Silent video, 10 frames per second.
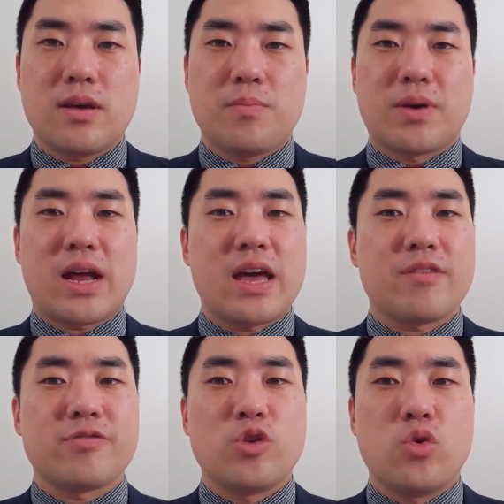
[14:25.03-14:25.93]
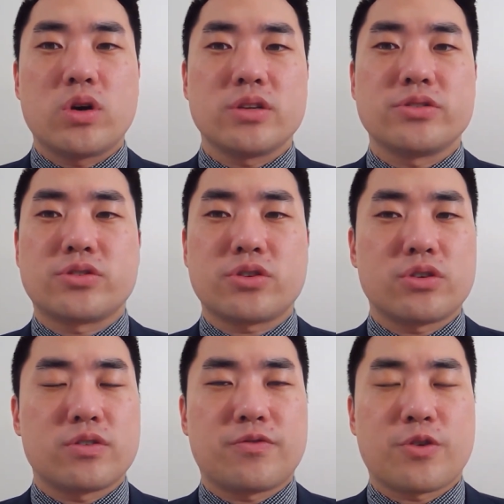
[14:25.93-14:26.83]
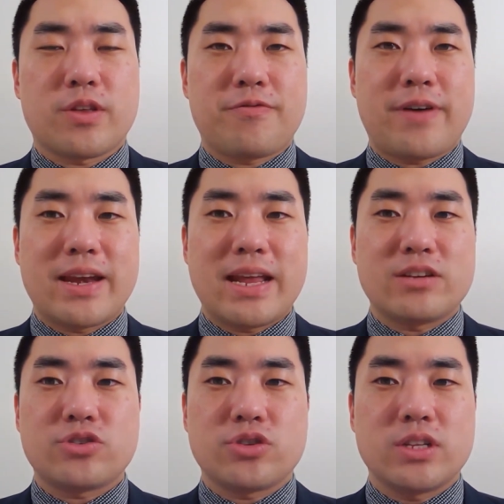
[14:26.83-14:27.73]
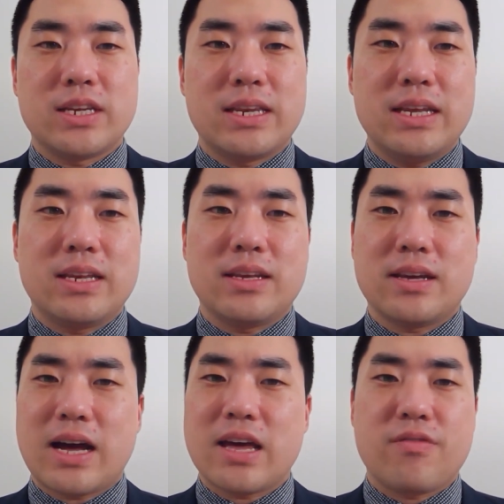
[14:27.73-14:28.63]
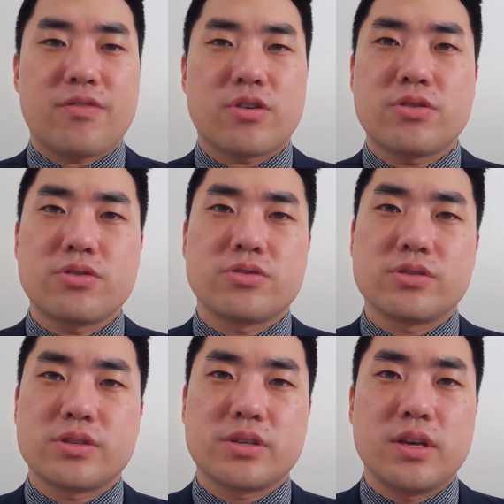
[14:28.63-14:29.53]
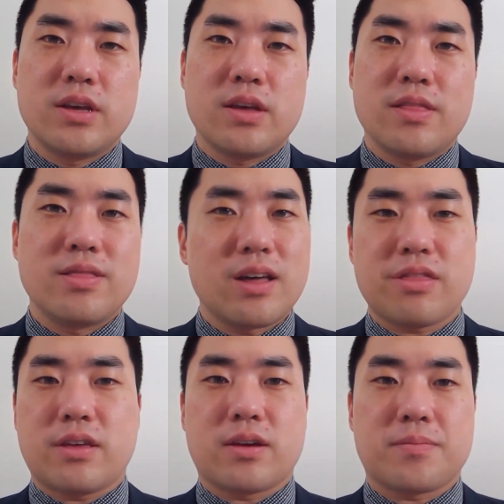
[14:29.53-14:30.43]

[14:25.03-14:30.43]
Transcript: but I have no concern for the financially needy, I have earned nothing.